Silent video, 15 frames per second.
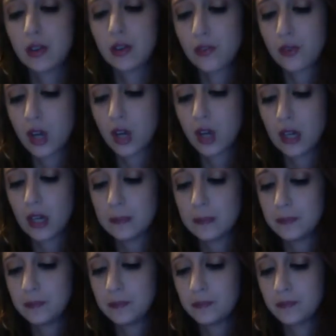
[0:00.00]

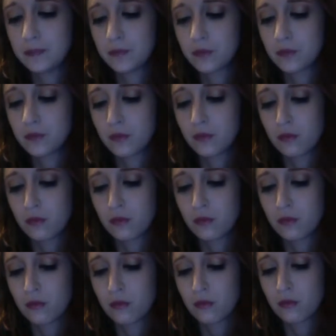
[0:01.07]
from
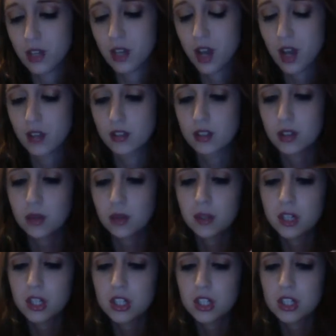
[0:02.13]
the Color
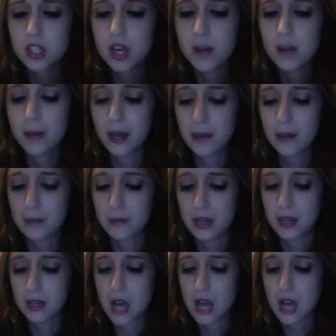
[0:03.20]
Workshop. I'm
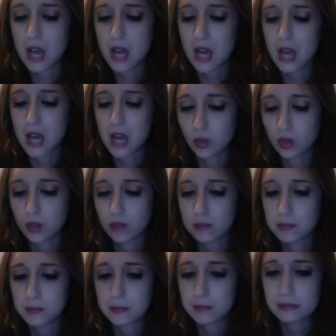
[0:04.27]
not sure
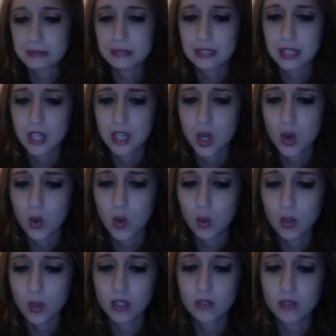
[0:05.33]
where
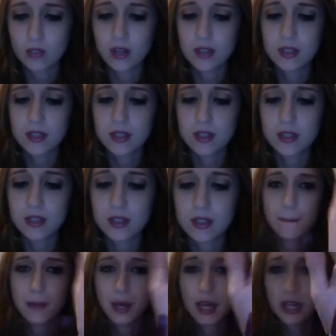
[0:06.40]
you'd find this,
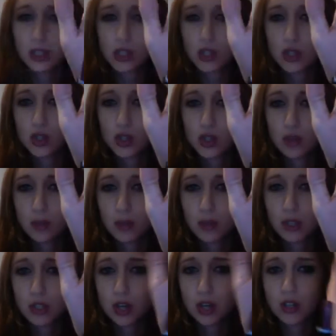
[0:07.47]
but it's a super
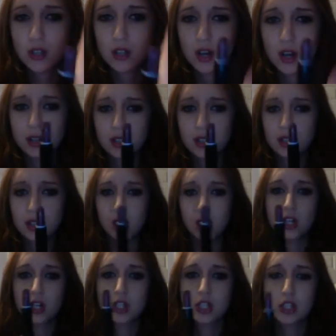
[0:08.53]
dark color and a
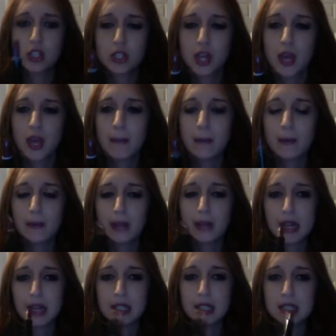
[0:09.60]
harsh. But what
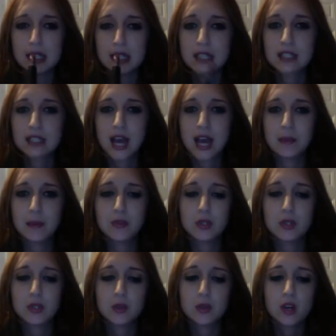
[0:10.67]
I did is like dab a few